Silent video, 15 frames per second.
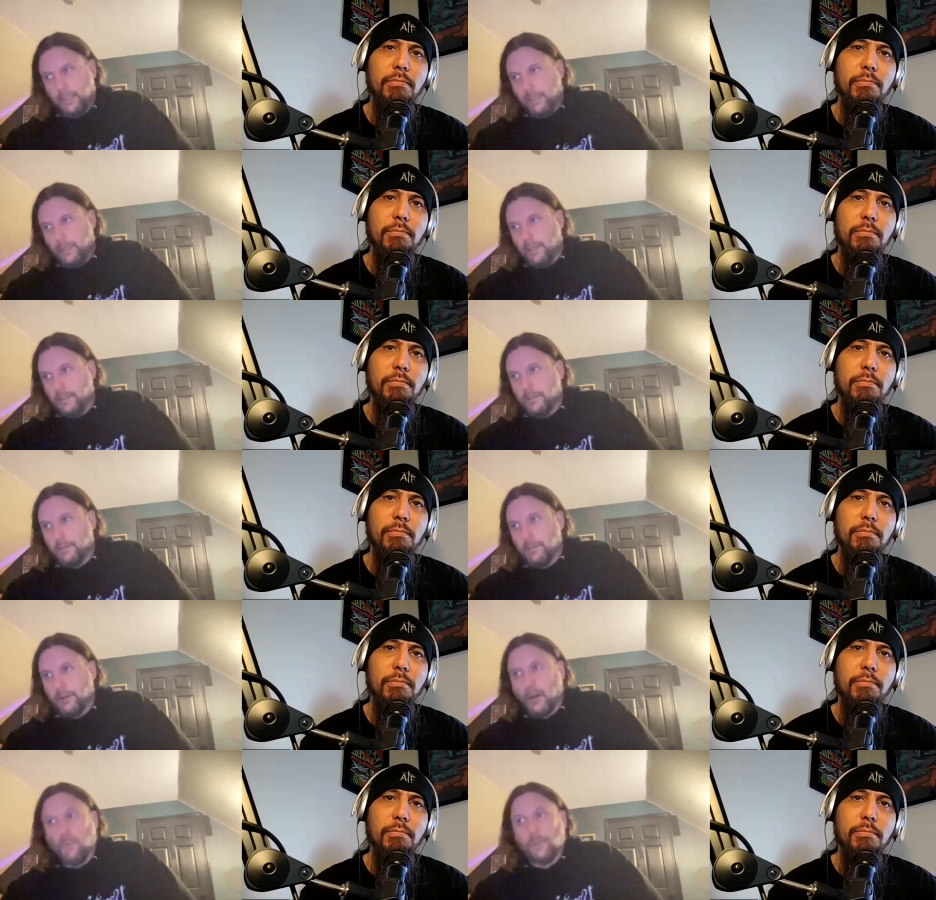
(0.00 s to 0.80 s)
Speaker 1: and
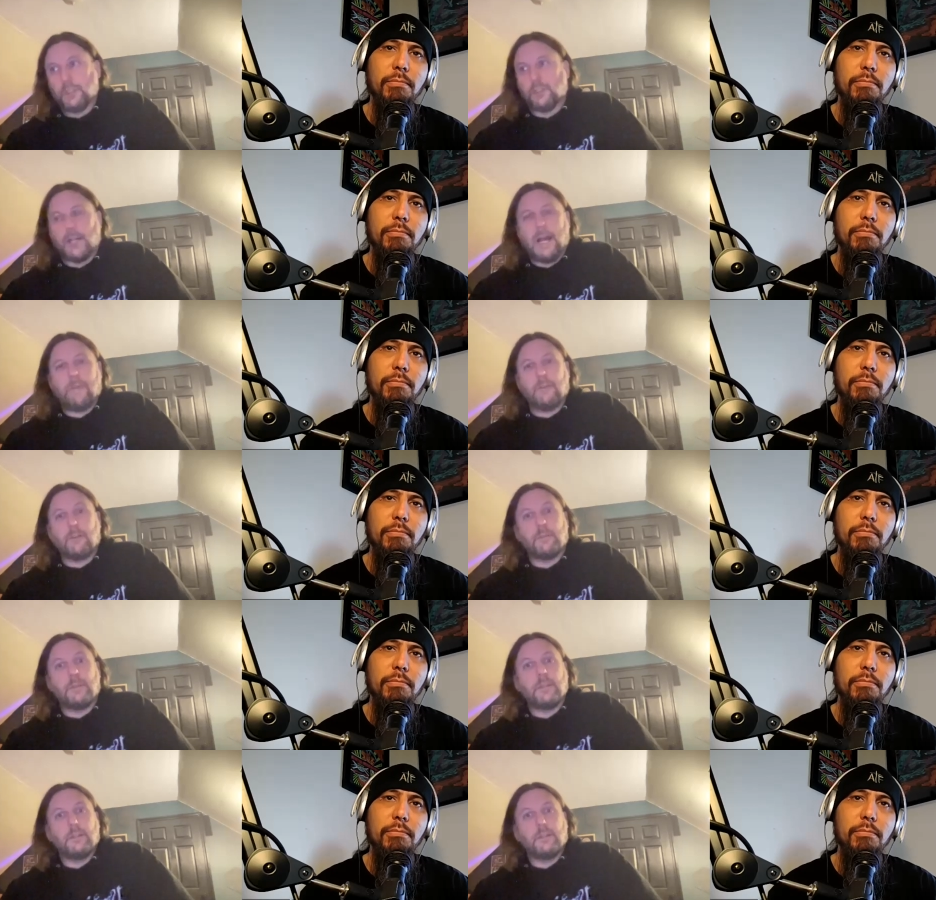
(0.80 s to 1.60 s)
you're always striving
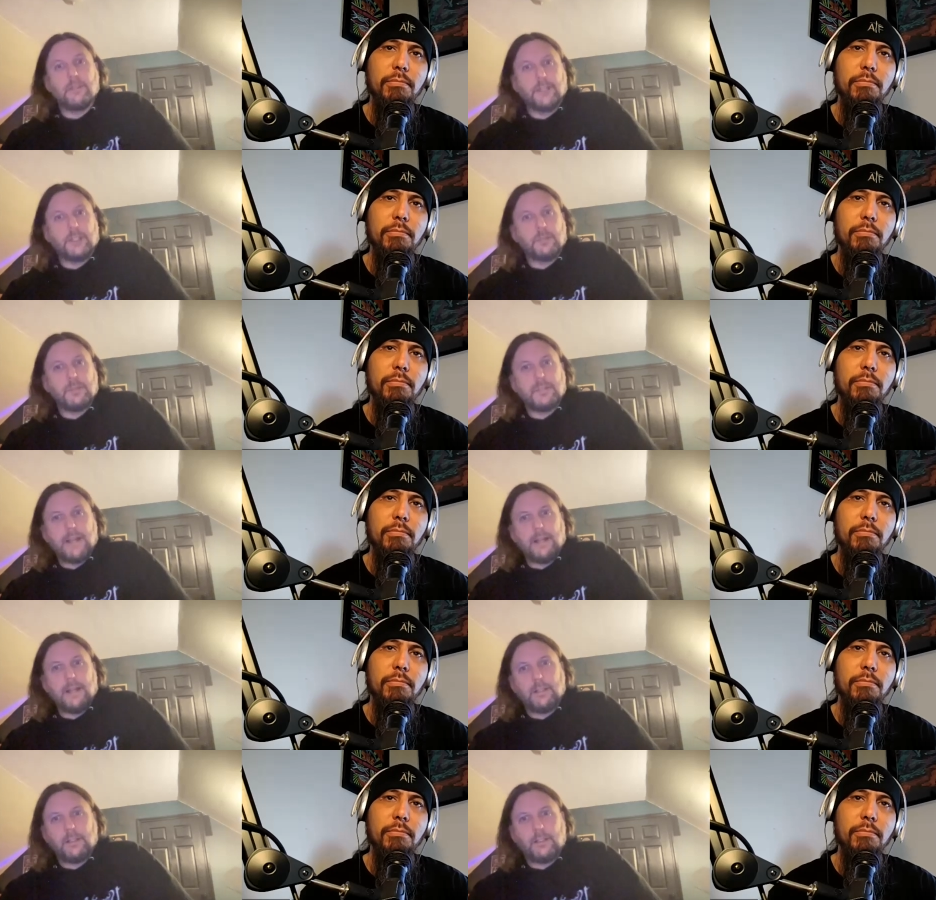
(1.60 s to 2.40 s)
to be the next
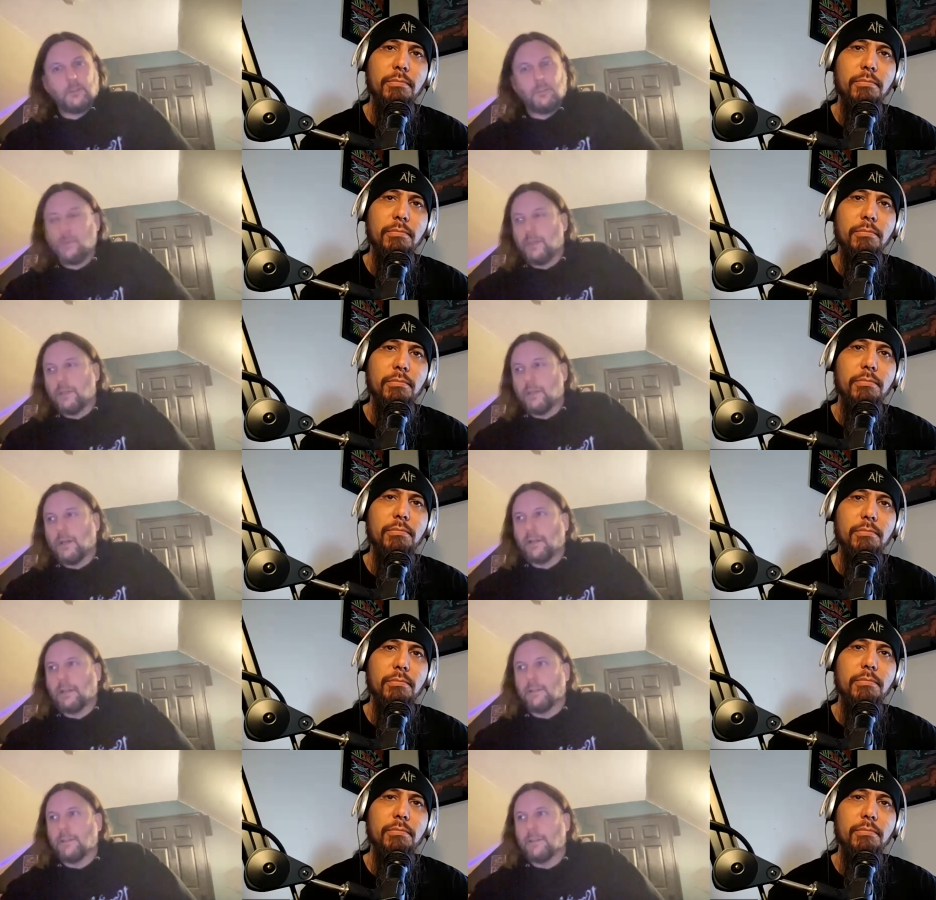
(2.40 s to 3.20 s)
Metallica, but you're
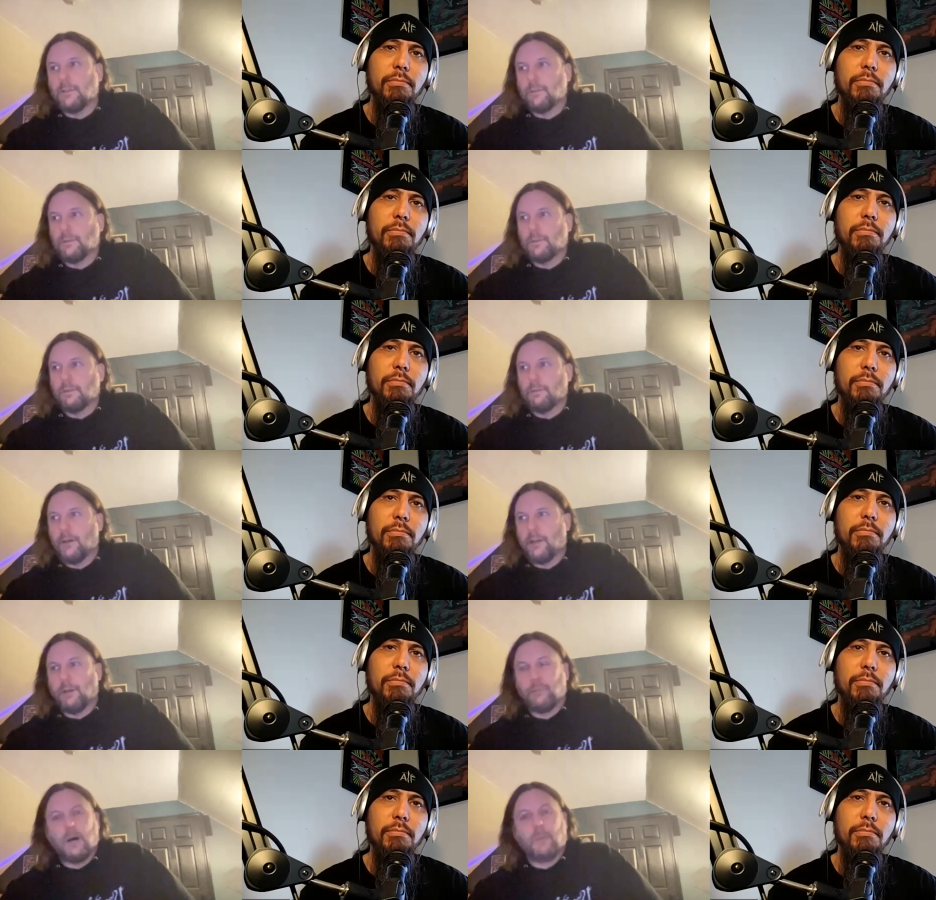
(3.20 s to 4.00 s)
not going to
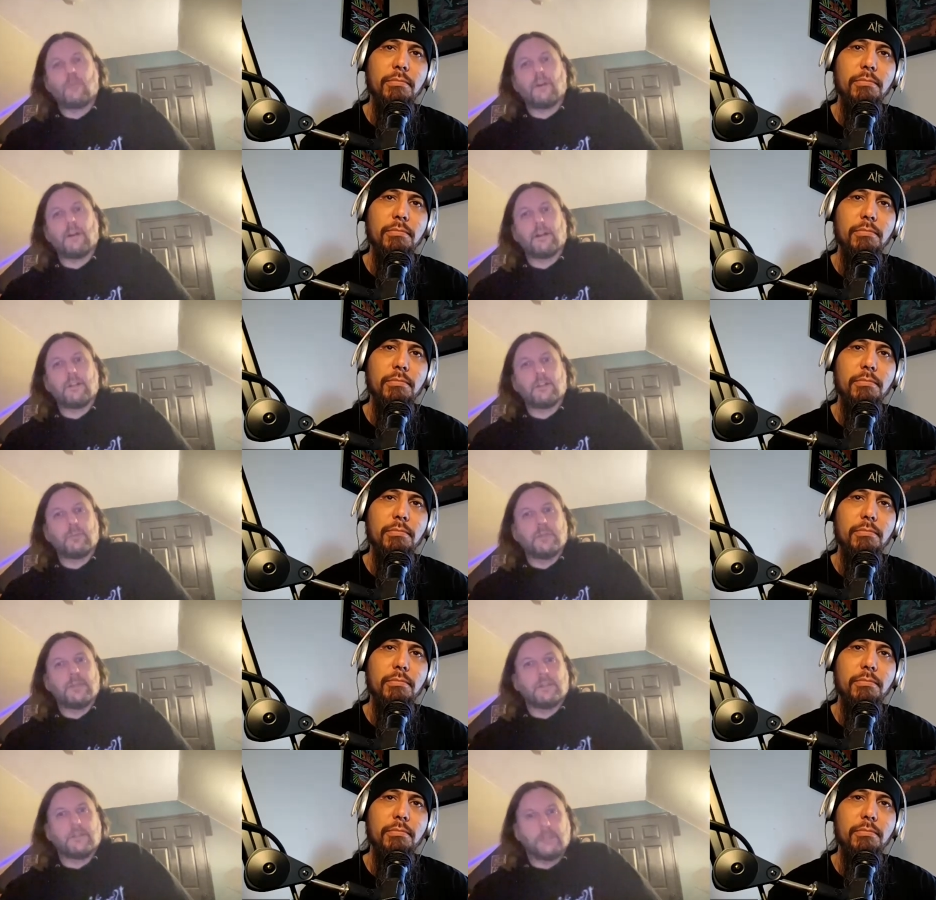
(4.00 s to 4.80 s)
write a pop record to
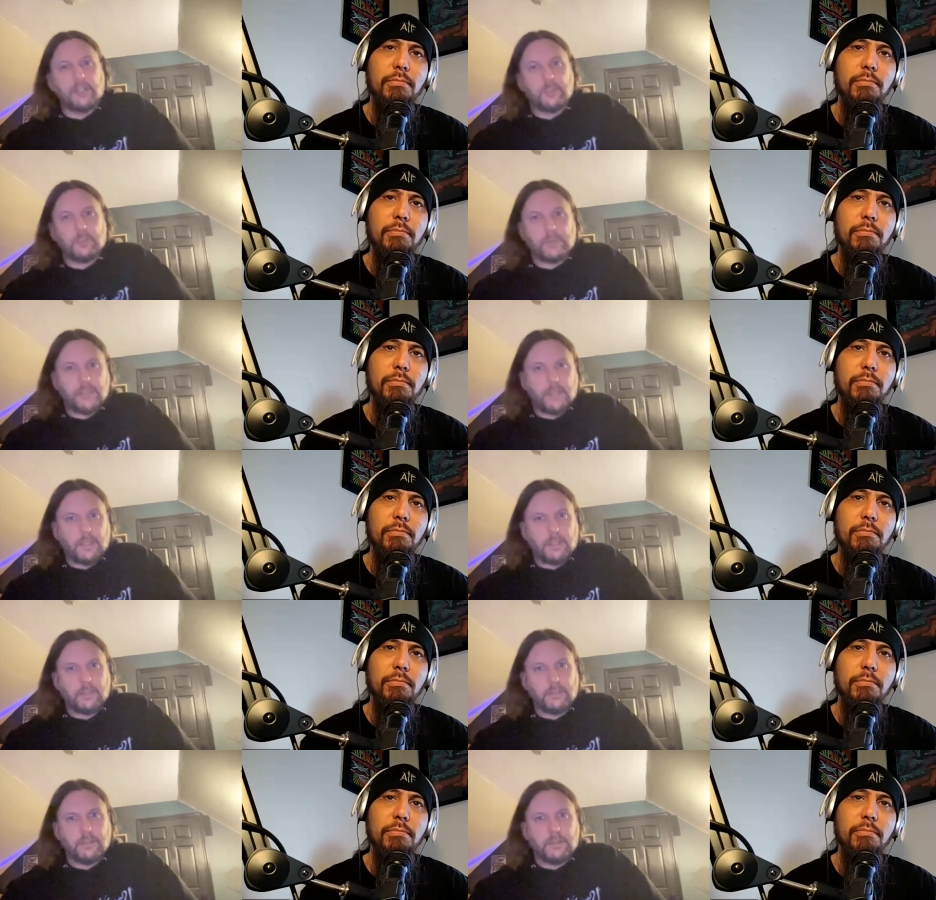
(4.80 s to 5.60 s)
be the next
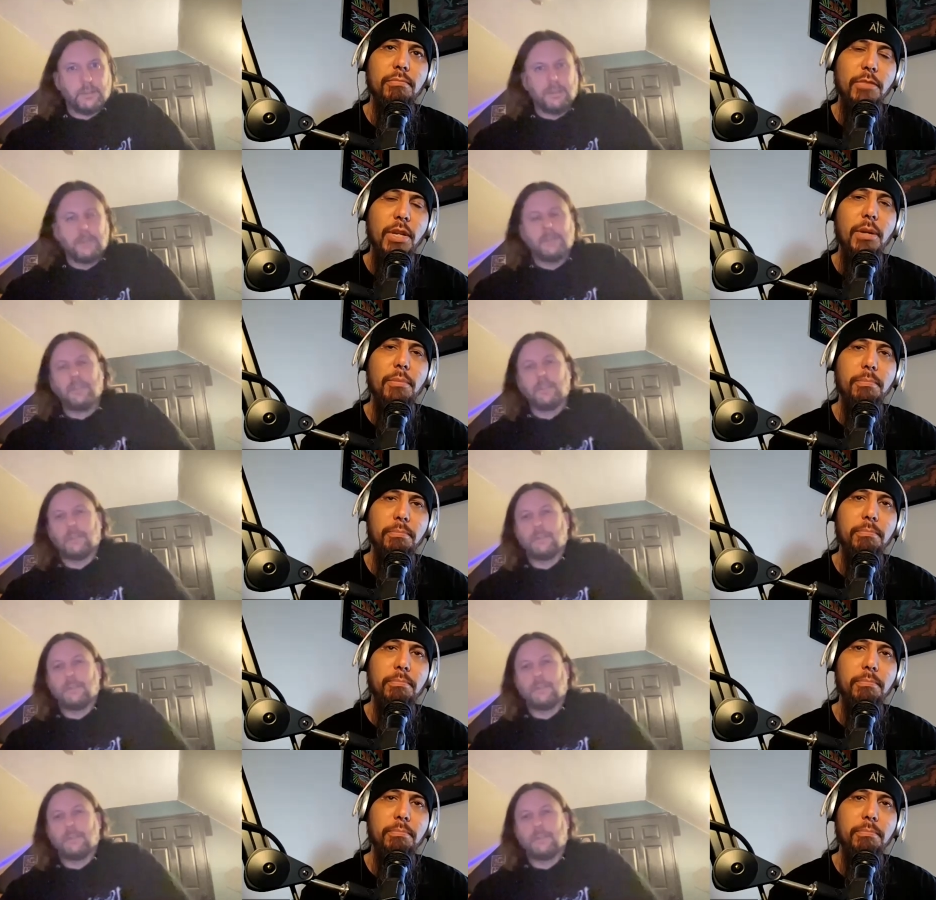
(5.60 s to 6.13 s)
Metallica. Yeah,